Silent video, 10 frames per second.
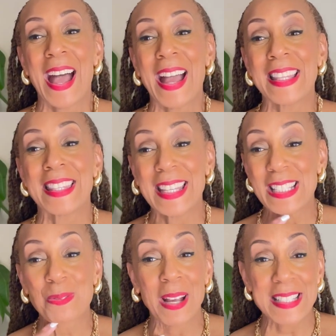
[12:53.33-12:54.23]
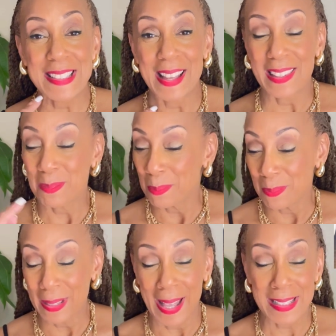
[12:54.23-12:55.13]
I think twice
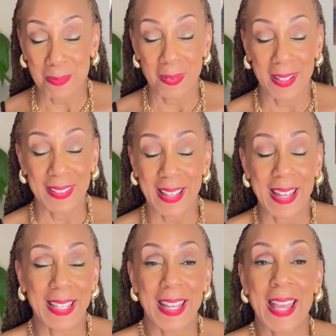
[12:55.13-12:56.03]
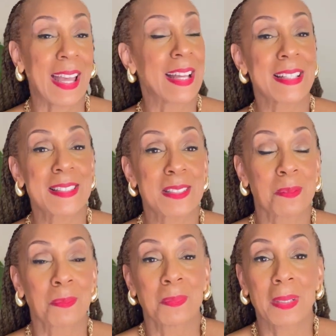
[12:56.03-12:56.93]
last month I had
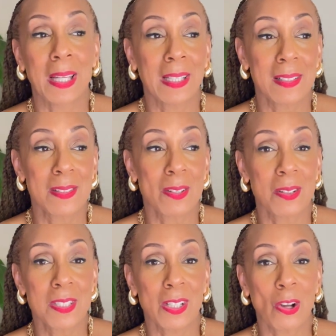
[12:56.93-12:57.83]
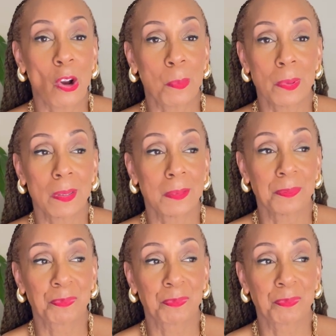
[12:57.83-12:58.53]
some like salted caramel